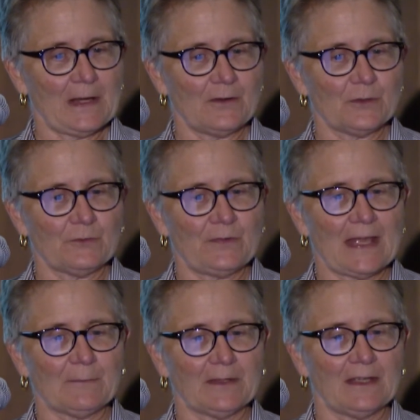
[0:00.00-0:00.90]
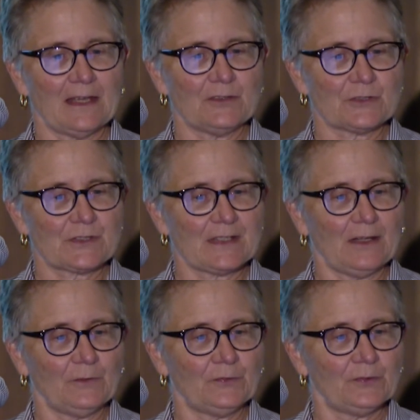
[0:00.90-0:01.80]
your family and
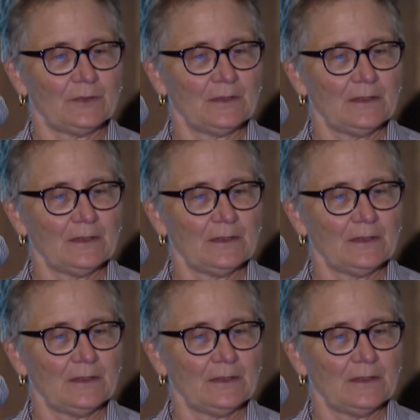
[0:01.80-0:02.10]
yourself